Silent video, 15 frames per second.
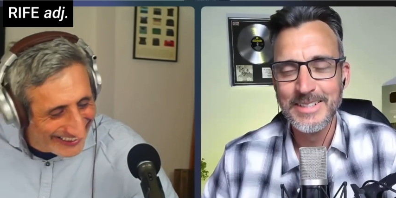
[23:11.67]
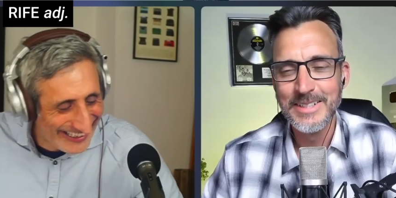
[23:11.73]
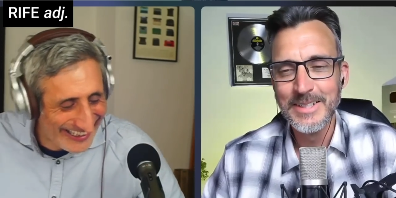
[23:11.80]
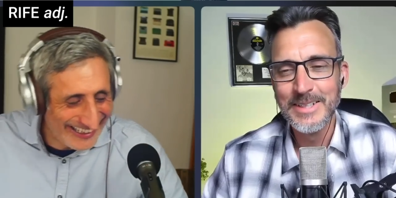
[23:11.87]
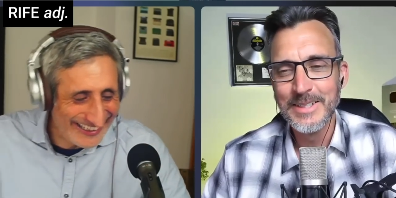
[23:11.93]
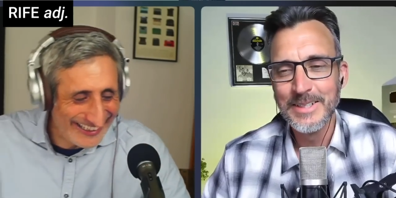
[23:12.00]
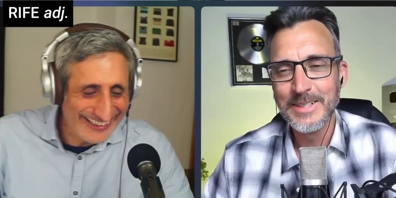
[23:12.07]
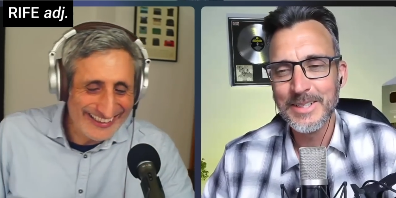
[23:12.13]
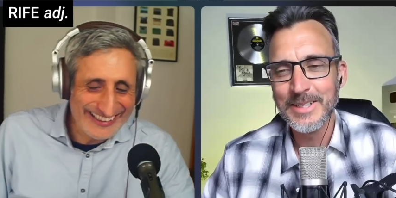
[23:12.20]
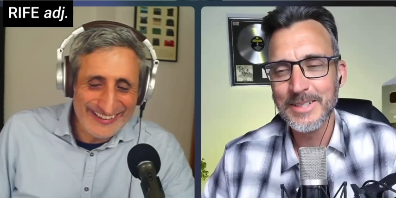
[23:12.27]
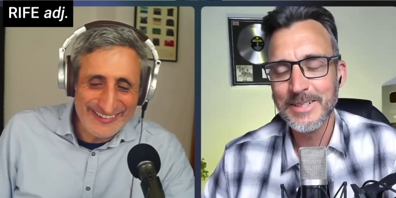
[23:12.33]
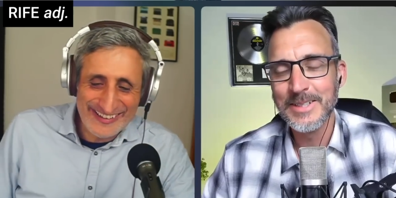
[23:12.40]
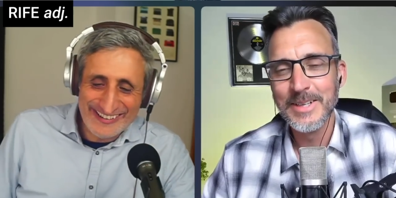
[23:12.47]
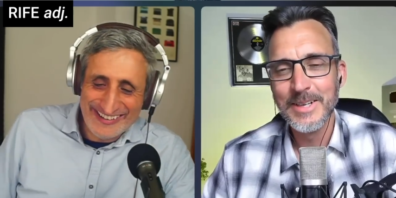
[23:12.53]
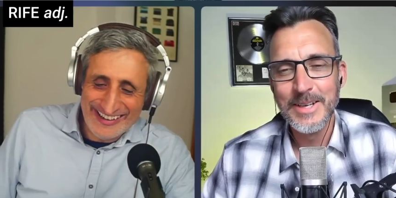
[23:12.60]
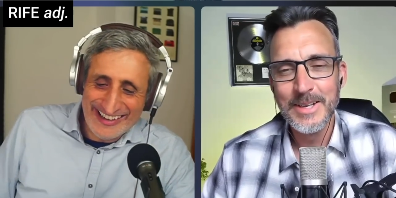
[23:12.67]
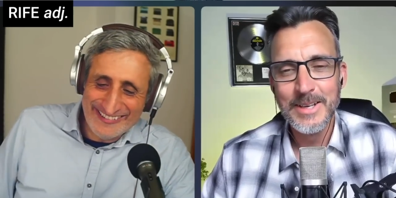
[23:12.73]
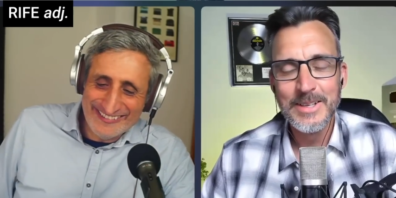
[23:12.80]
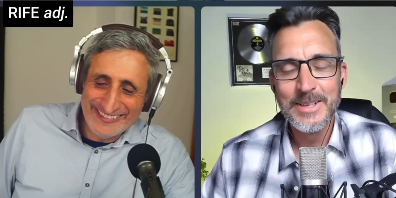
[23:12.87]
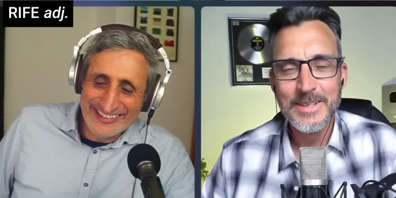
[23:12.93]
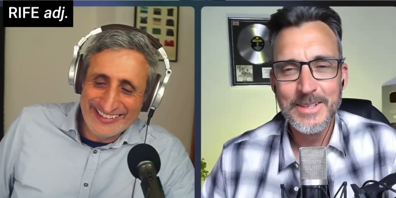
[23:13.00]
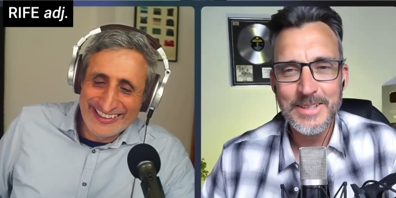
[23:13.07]
Speaker 1: okay, fair
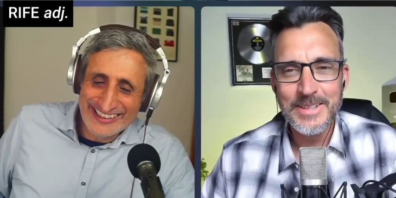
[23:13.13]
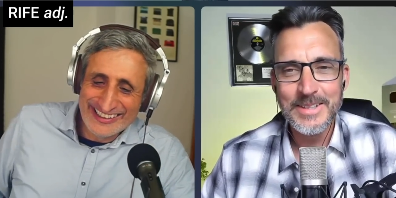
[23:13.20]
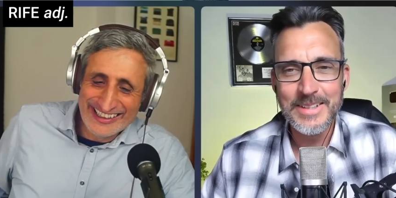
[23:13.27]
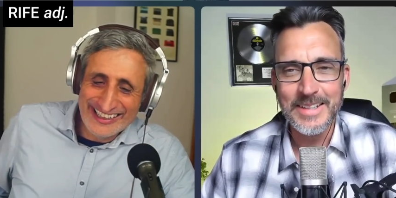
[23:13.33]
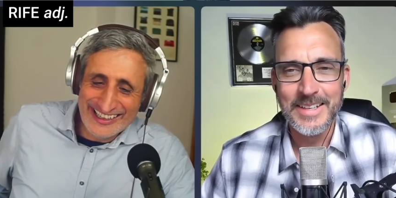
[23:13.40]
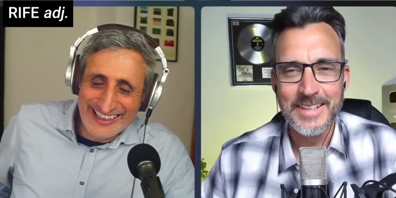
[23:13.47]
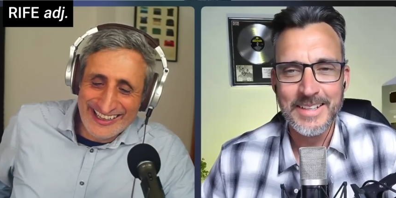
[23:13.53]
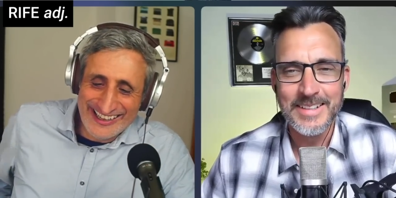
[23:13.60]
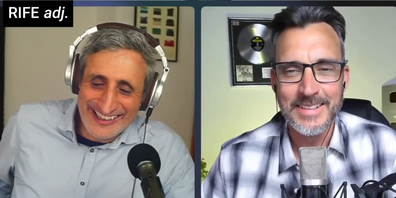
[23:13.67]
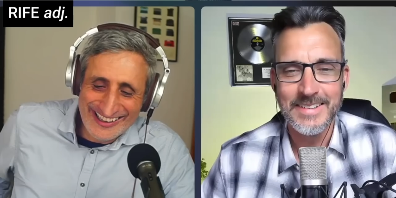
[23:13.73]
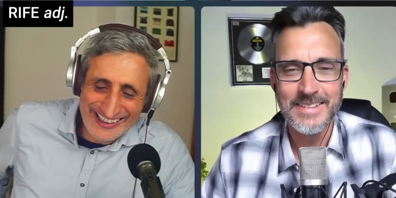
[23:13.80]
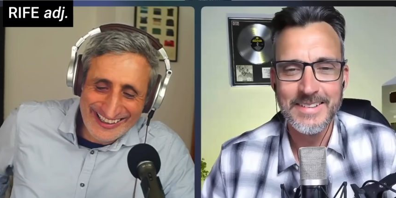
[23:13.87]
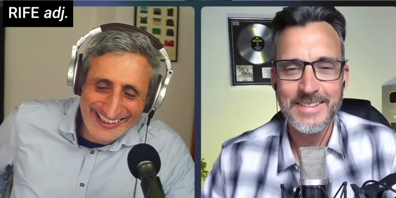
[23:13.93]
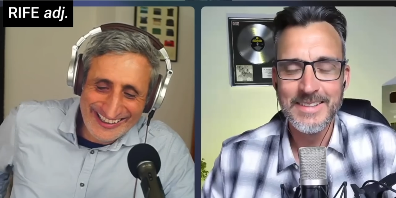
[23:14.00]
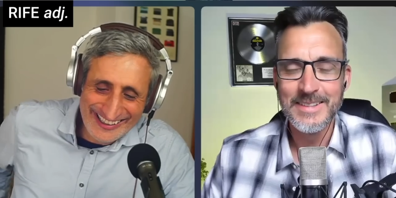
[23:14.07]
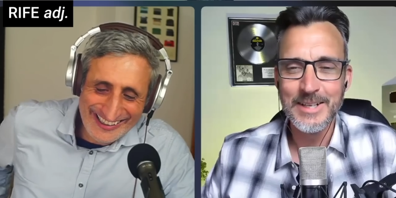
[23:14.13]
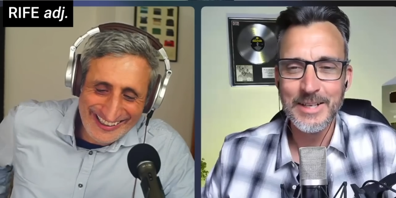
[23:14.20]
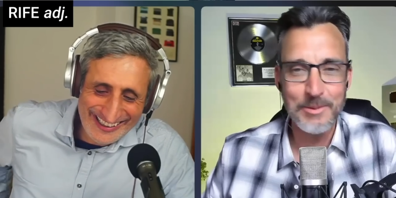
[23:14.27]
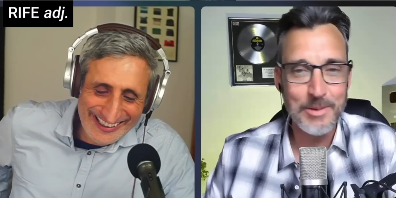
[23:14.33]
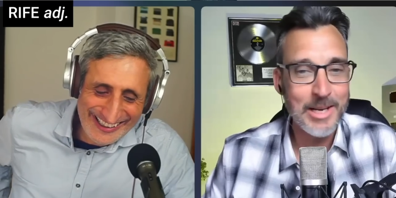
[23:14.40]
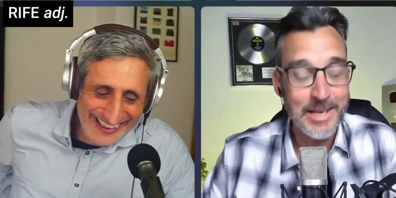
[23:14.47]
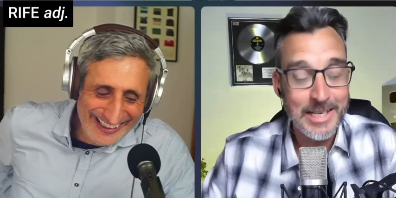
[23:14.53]
enough.
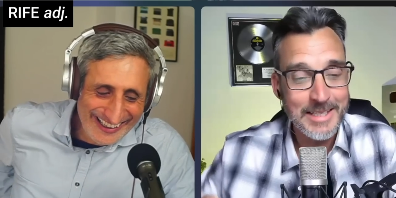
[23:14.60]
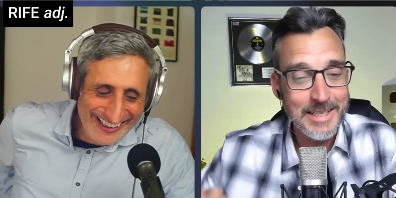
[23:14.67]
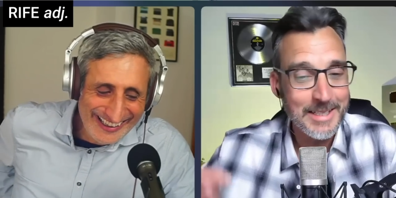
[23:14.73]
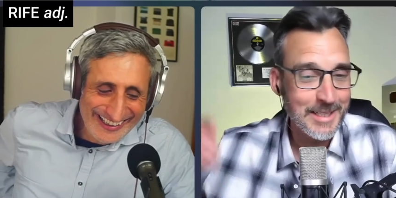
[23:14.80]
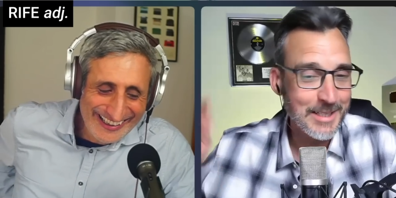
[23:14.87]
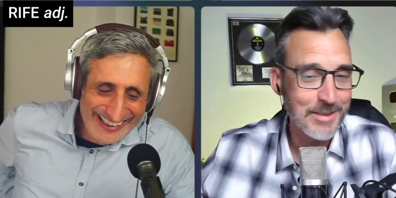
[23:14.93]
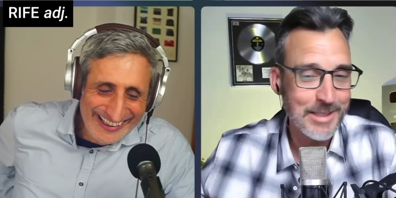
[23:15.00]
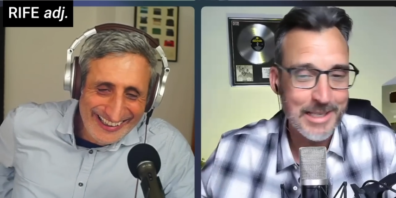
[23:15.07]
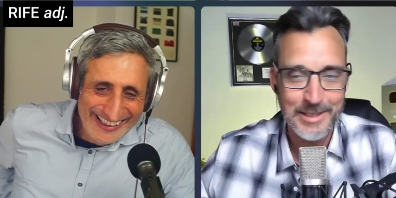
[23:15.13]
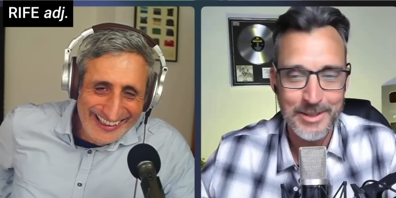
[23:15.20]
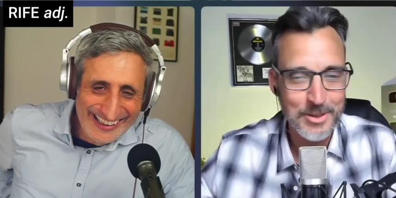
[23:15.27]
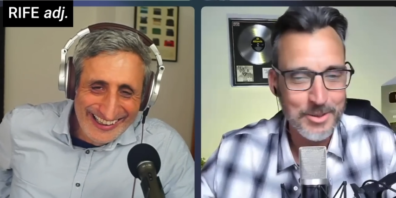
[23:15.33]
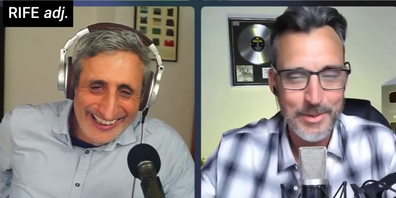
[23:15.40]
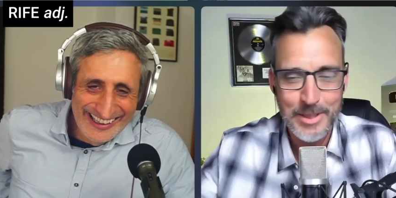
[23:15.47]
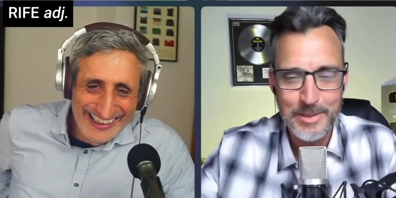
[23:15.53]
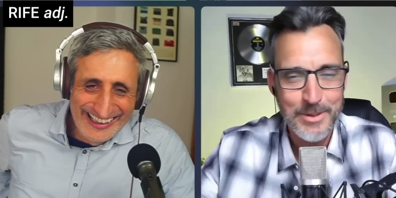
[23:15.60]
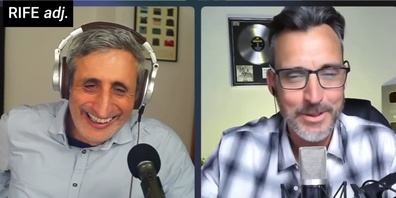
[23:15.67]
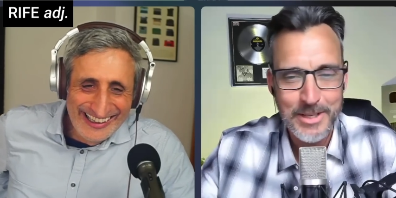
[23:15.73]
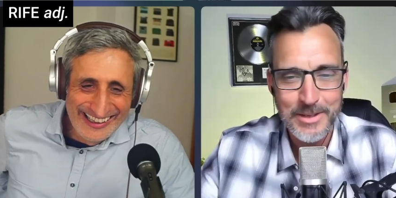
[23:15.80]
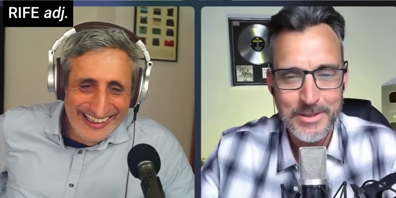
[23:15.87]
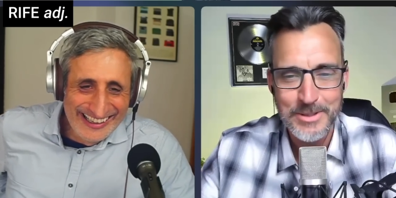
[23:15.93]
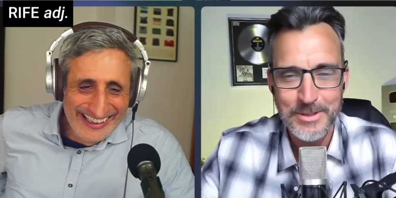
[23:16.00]
Speaker 2: Oh, I did leave it unlocked, but I'm
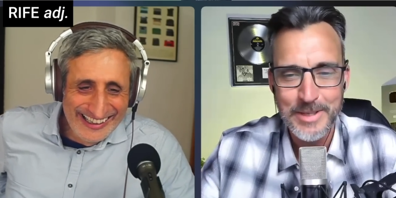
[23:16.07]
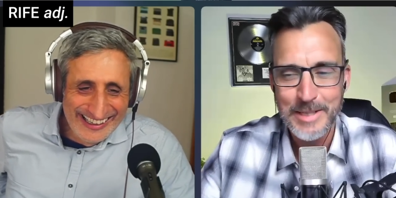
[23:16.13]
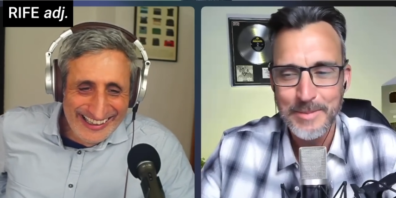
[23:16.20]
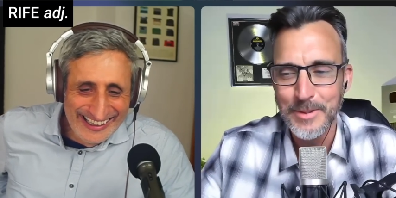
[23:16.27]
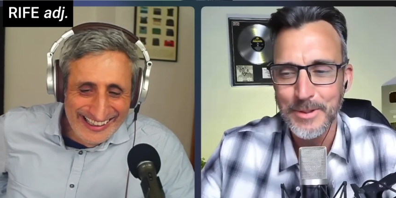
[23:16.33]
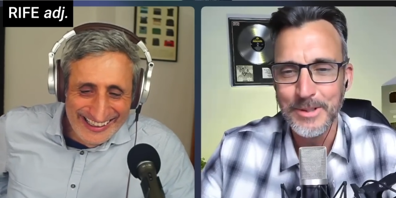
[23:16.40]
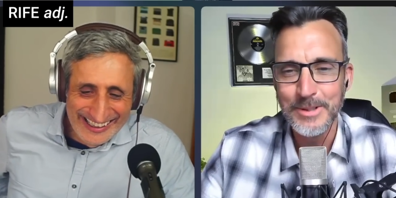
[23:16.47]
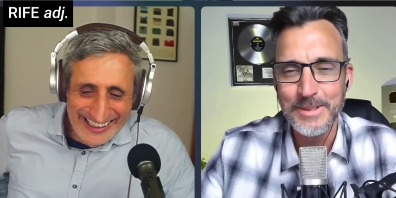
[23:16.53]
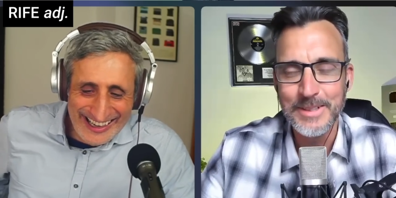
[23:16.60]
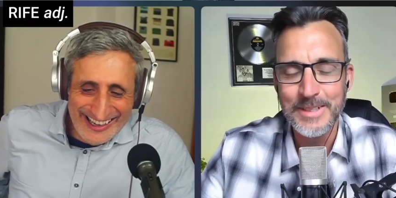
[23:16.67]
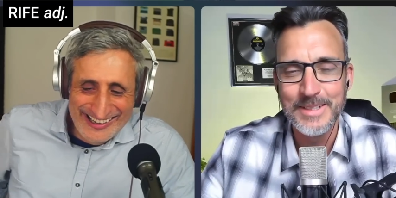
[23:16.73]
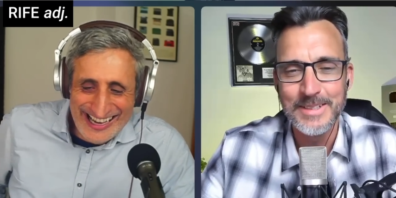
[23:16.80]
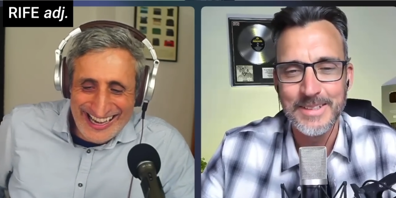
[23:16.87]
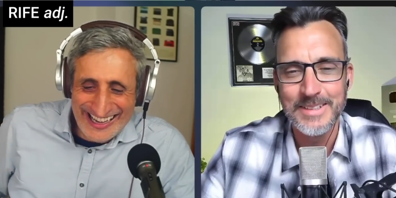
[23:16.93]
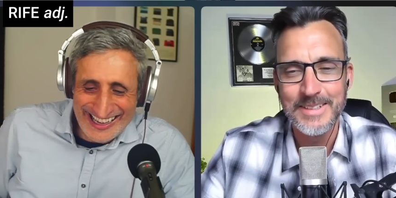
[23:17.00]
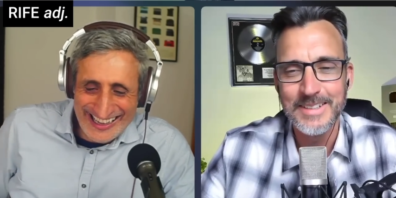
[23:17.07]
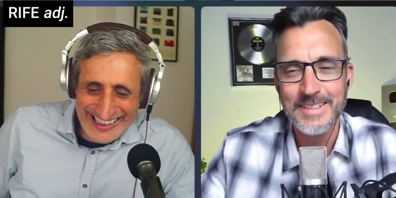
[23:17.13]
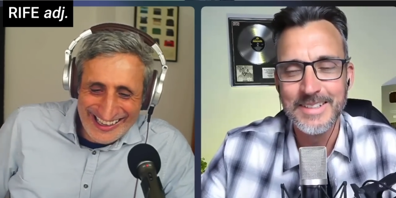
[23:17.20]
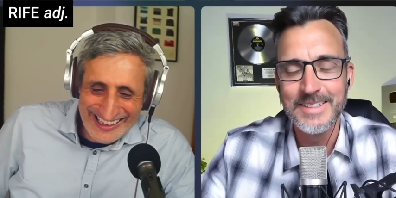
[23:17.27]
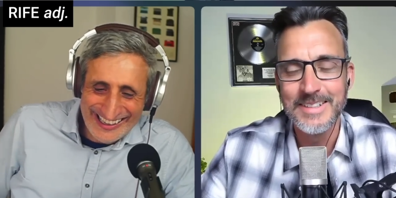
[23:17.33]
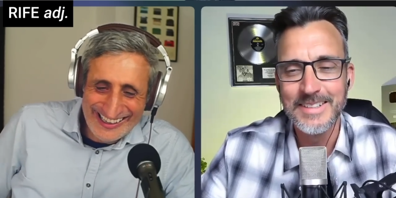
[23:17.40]
not going to anymore. Okay.